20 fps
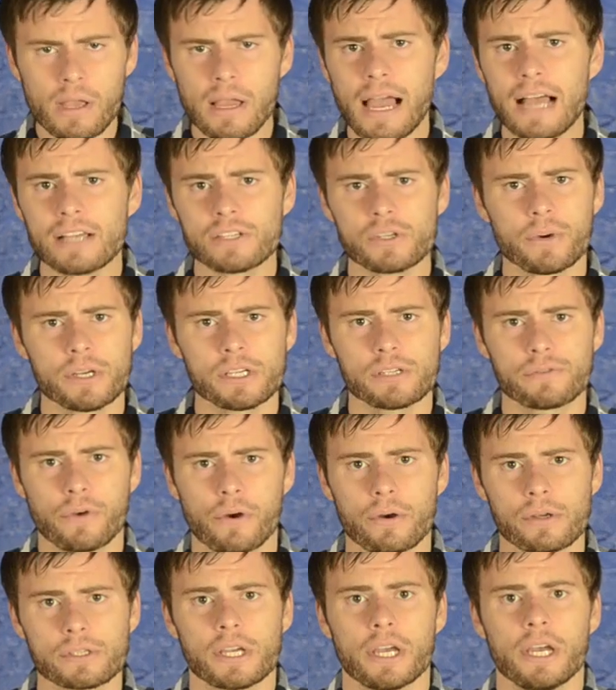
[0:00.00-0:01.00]
As always,
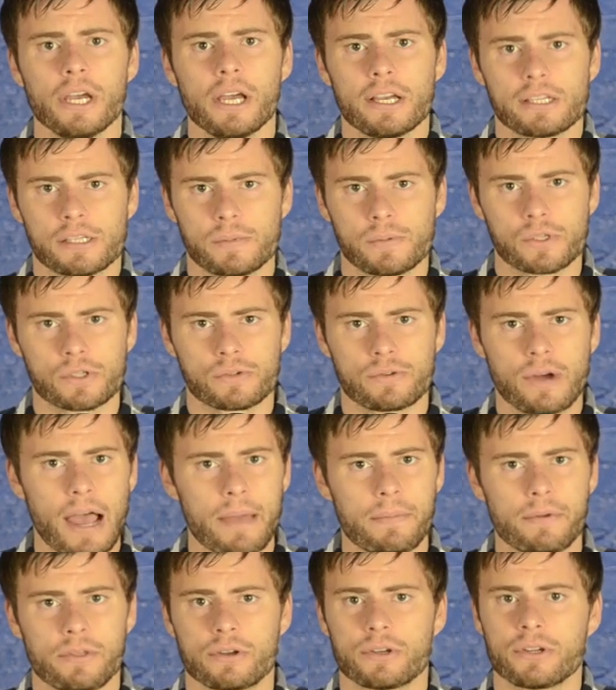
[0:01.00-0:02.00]
folks,
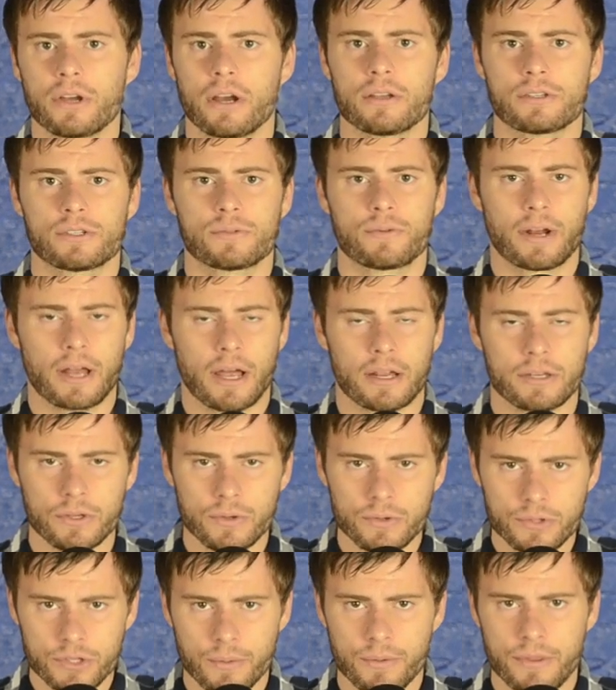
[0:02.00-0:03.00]
subscribe either us right on
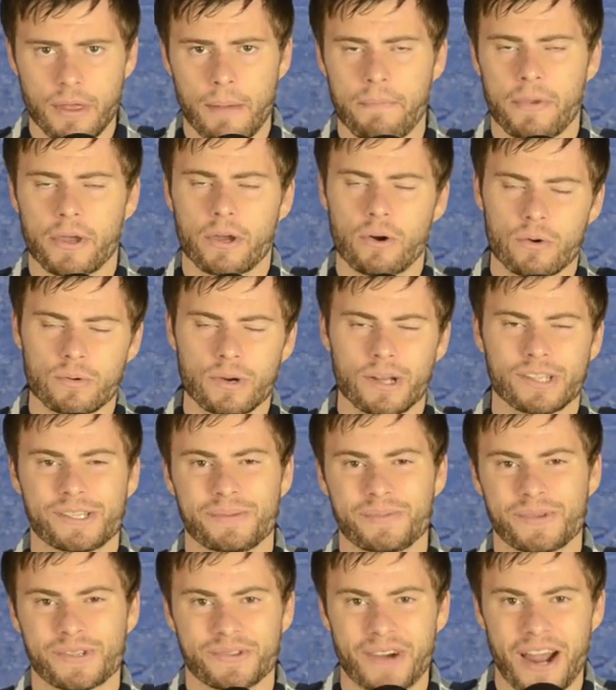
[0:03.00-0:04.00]
YouTube with that big old red
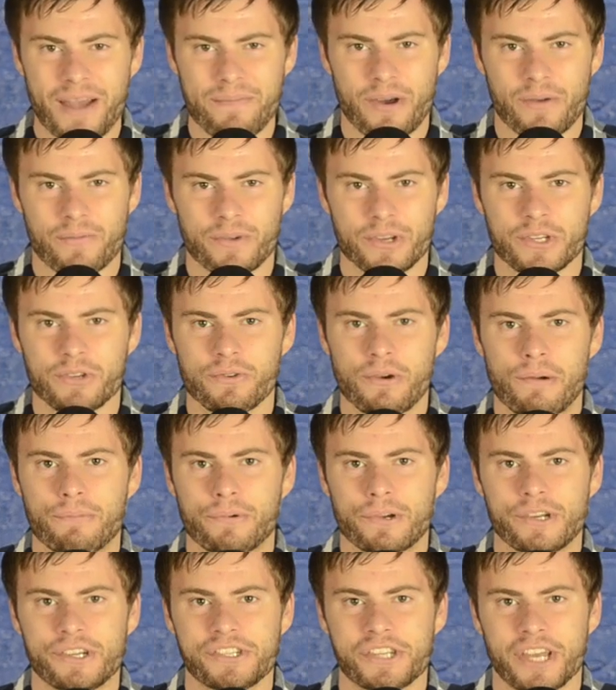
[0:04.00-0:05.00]
subscribe button. We do
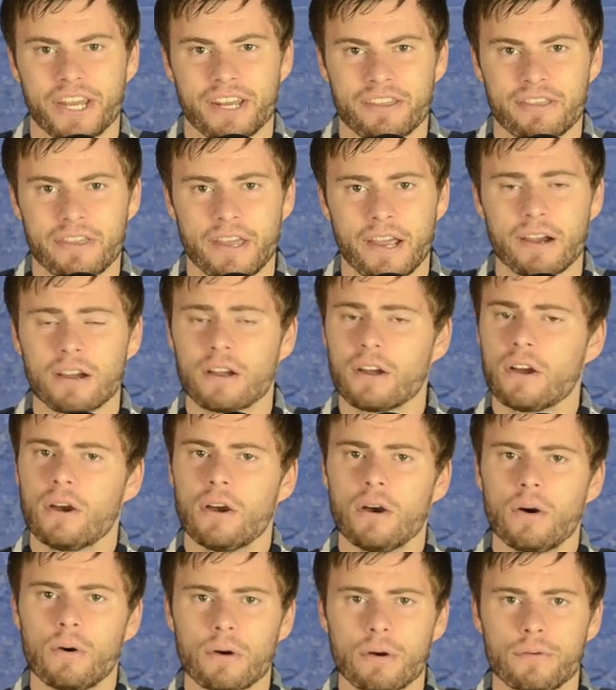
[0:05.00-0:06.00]
appreciate it there.
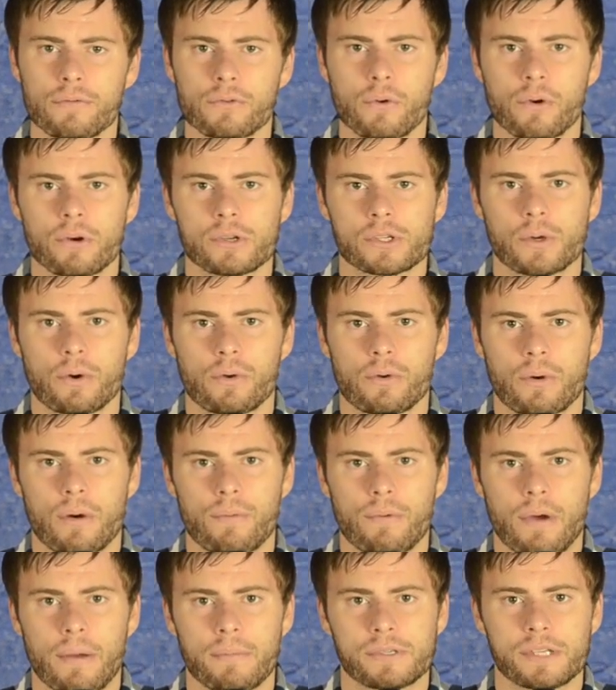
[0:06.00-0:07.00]
Or, of course, go to our
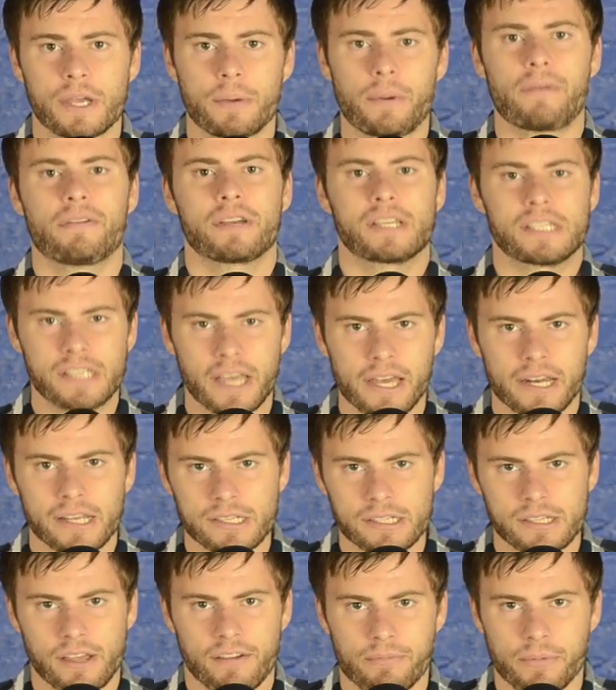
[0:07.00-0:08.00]
website. We have exciting
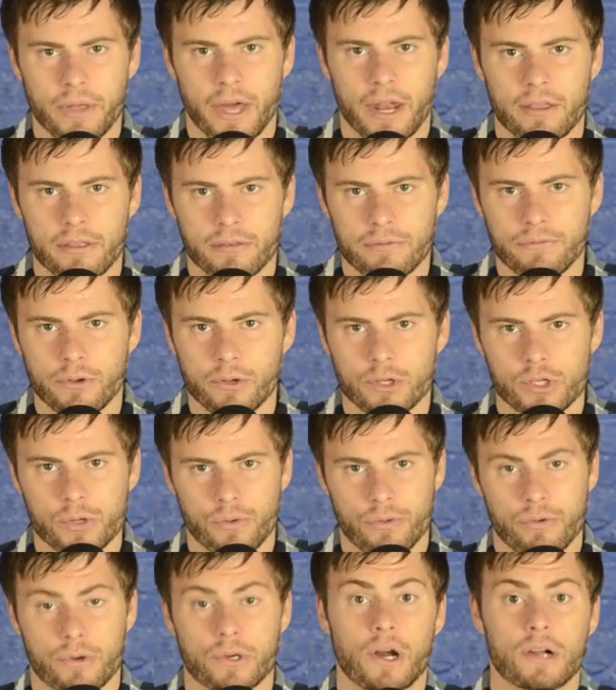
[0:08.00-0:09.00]
stuff planned in the future
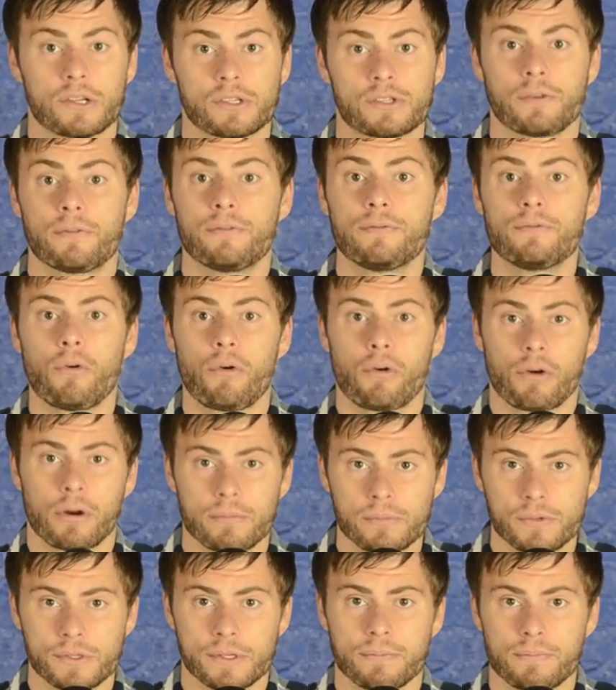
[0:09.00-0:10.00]
with regards to
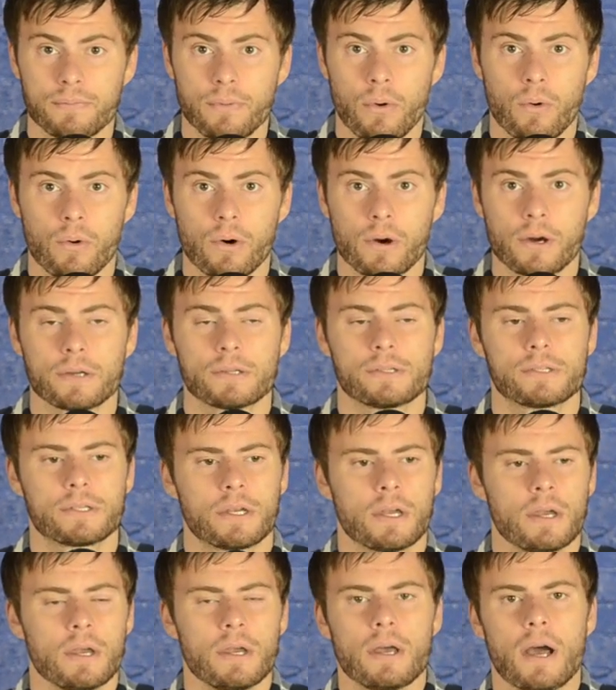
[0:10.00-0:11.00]
forum support,
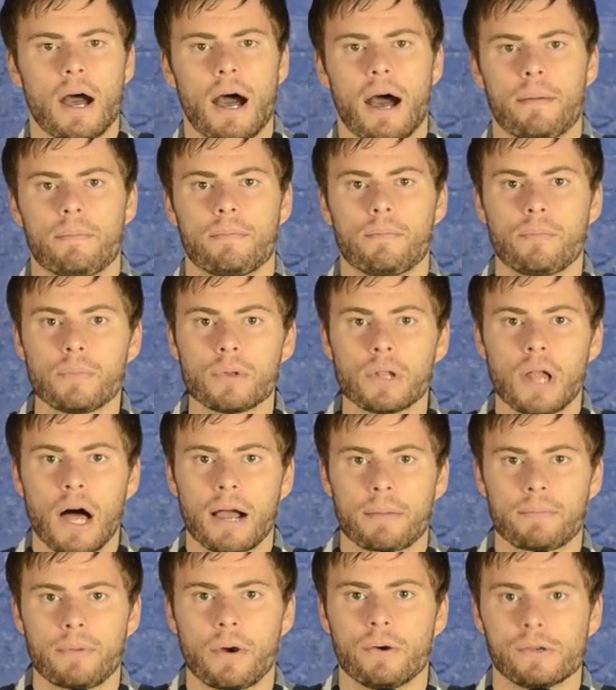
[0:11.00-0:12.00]

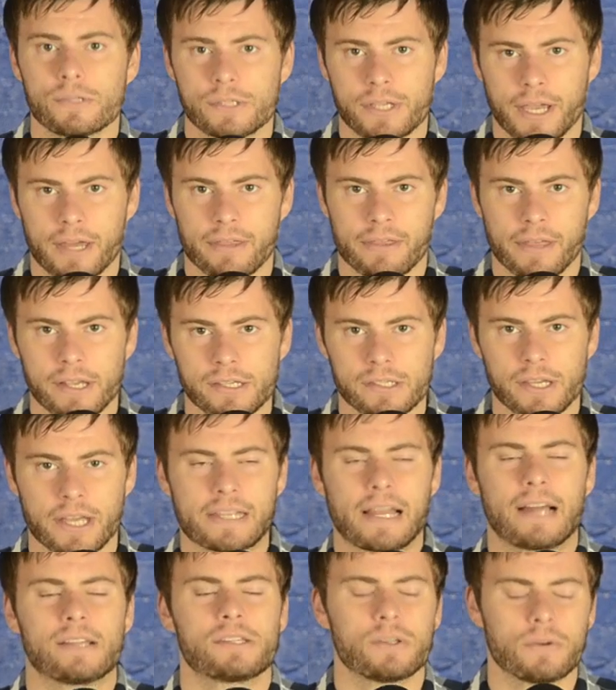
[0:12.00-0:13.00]
blog posting, and things
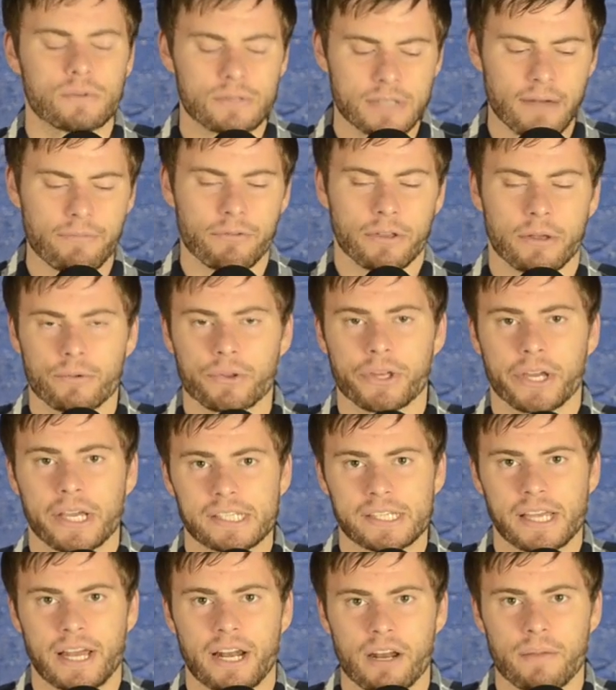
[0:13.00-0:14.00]
like that. So definitely really
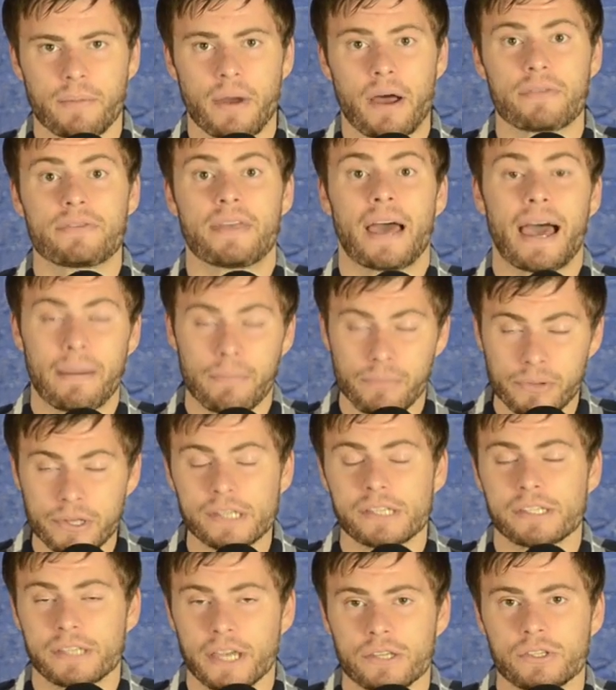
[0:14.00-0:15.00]
excited about that.
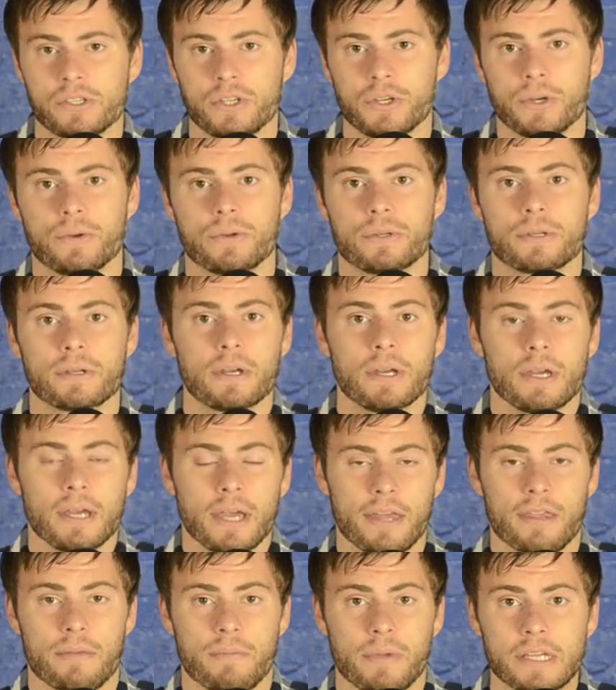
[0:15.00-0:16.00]
Please stay tuned.
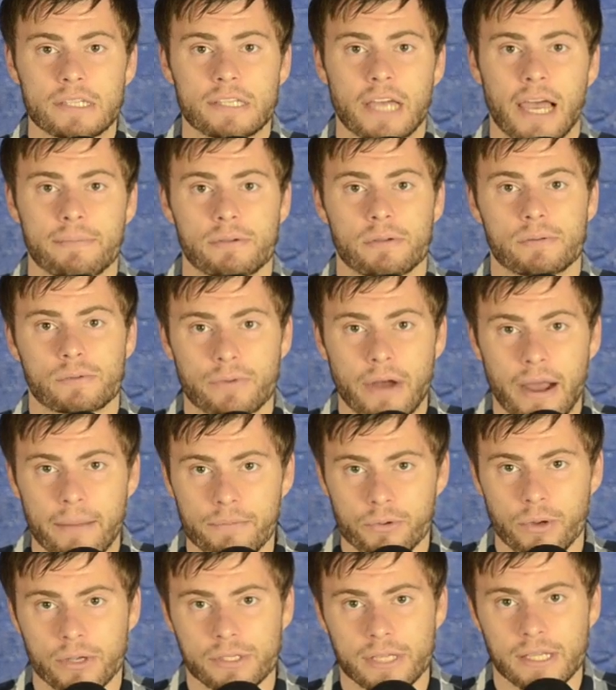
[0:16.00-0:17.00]
In the meantime, subscribe
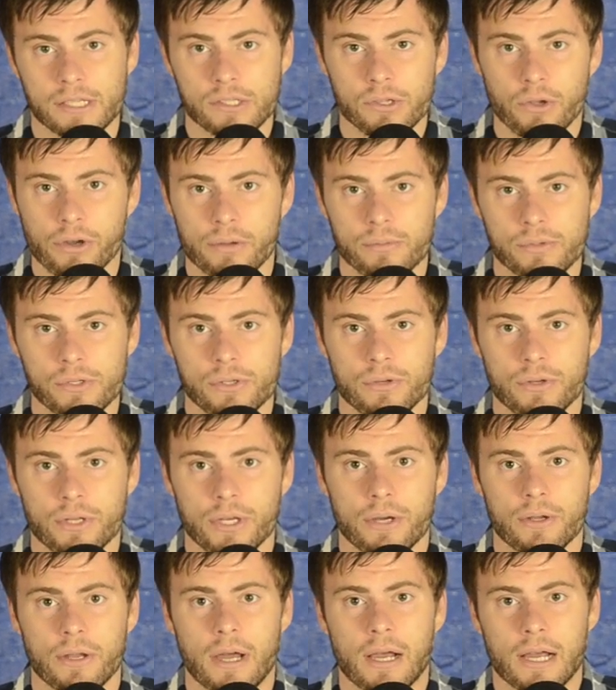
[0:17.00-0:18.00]
to us at
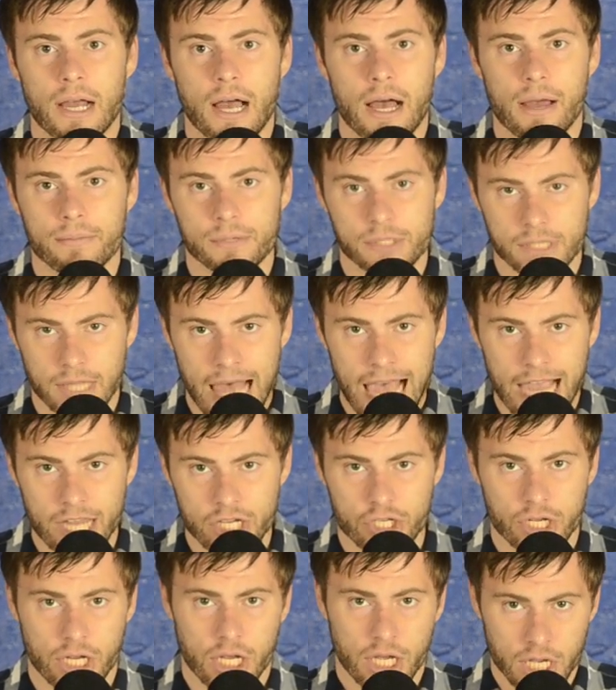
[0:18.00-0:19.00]

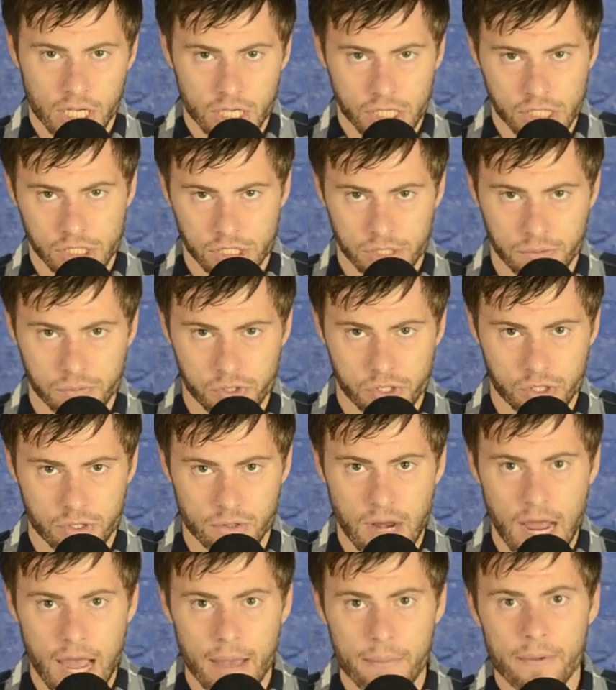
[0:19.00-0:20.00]

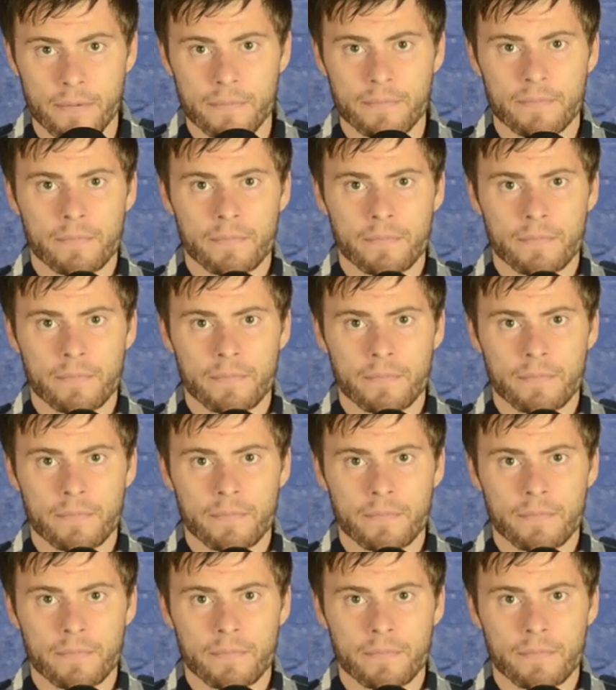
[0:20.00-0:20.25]
slocumstudio.com/subscribe.